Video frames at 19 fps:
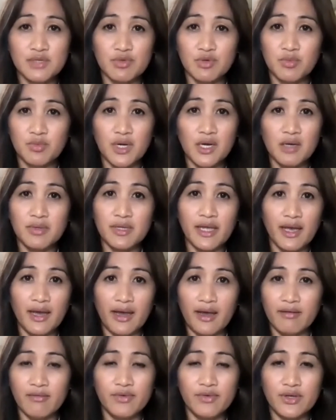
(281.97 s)
We probably
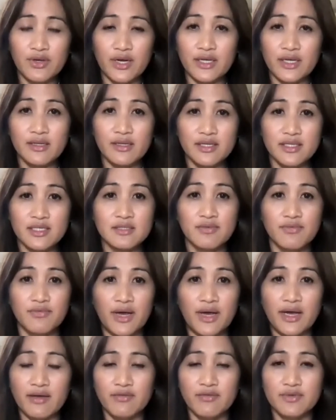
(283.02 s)
have, at least
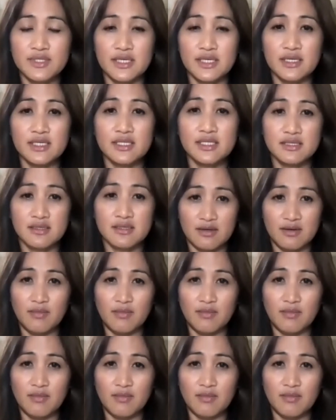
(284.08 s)
5, 6,